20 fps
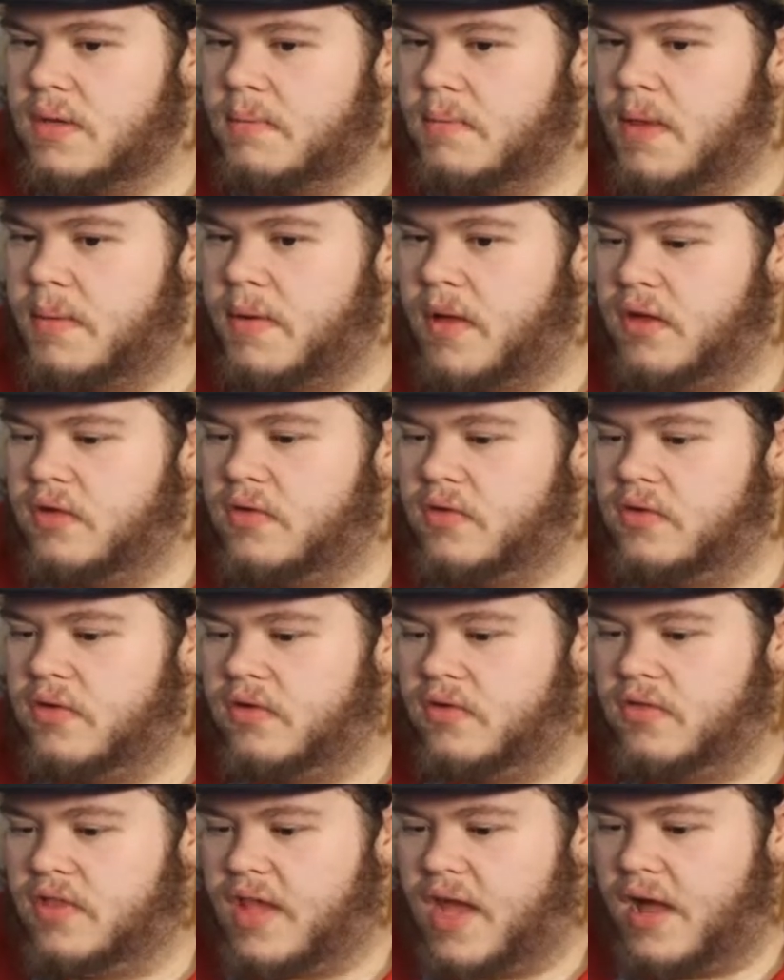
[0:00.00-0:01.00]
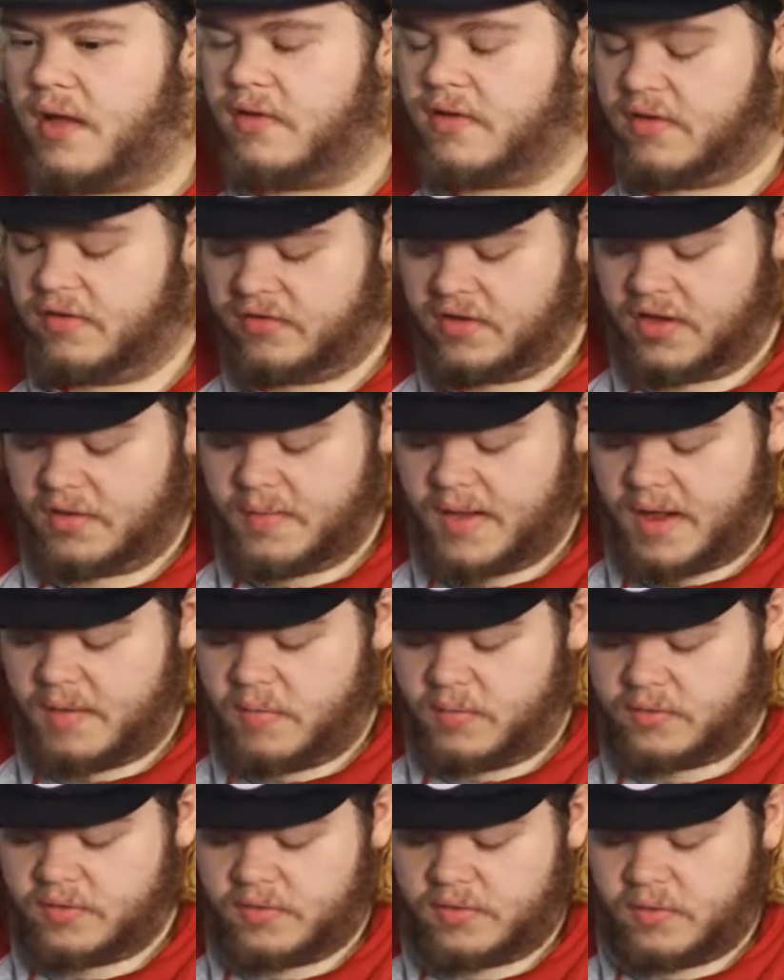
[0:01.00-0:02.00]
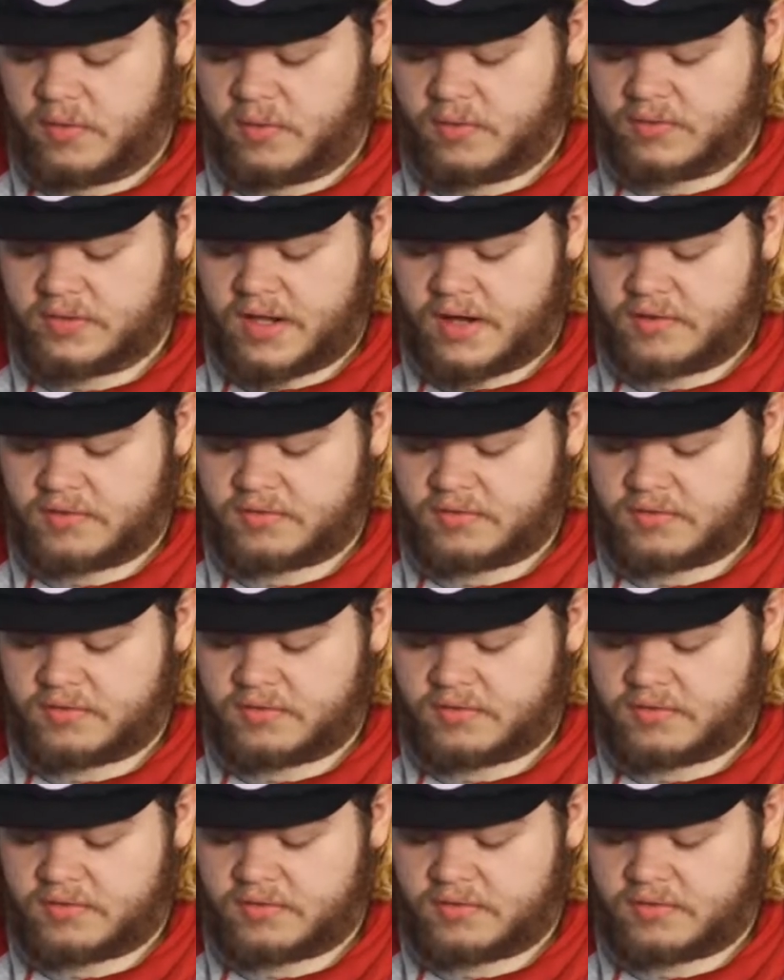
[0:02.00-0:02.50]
Maybe I'll do just the silhouette. I won't do the whole entire